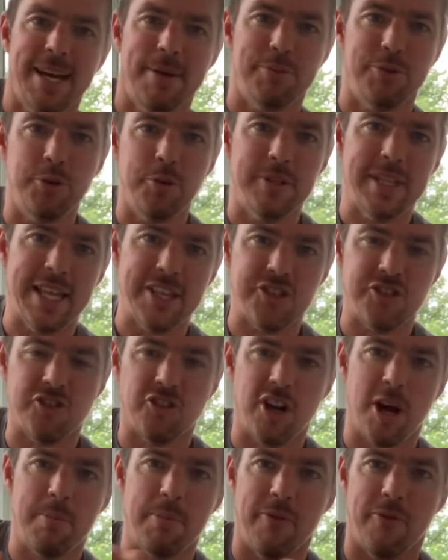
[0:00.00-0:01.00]
up, doing that
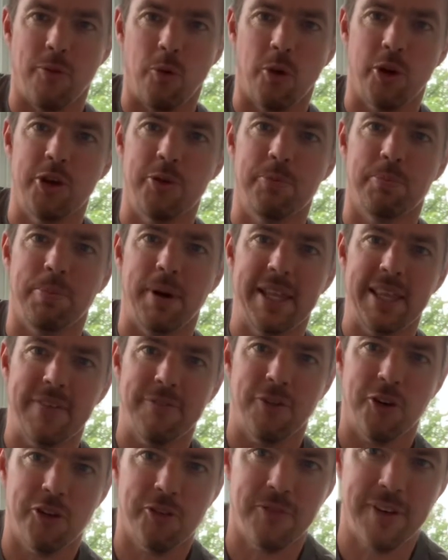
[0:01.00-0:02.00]
strum before you play
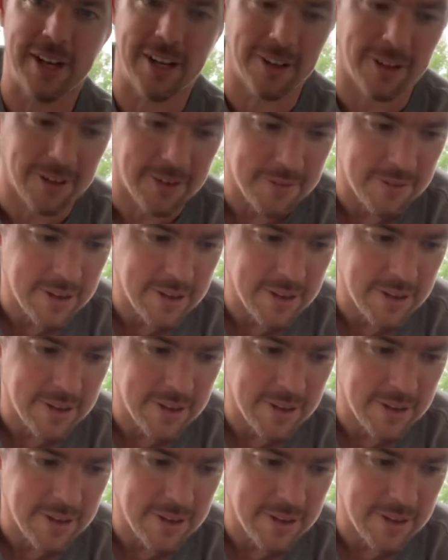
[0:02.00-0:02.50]
that first finger.